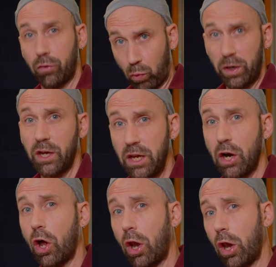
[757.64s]
So we can
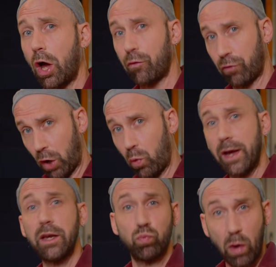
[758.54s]
hear a lot of low
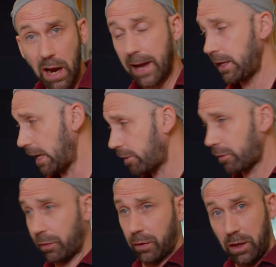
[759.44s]
end. Why?
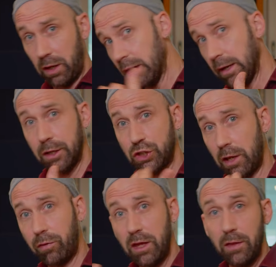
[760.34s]
Yes, the
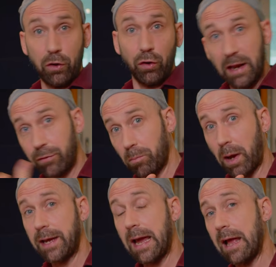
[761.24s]
JZ, the condenser
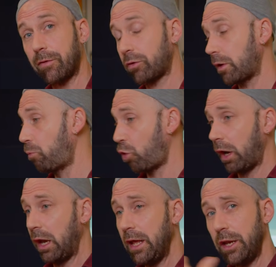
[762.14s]
mic, has a more
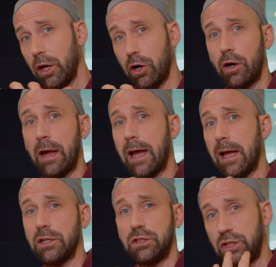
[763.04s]
linear
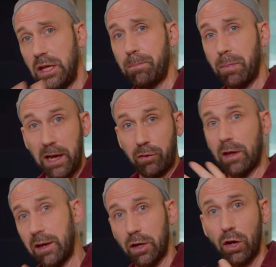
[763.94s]
and deep
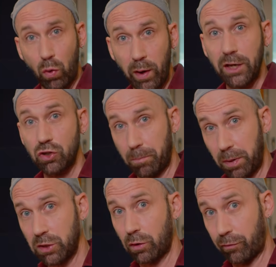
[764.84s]
extended low end
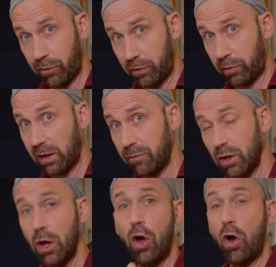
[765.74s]
compared to the 57.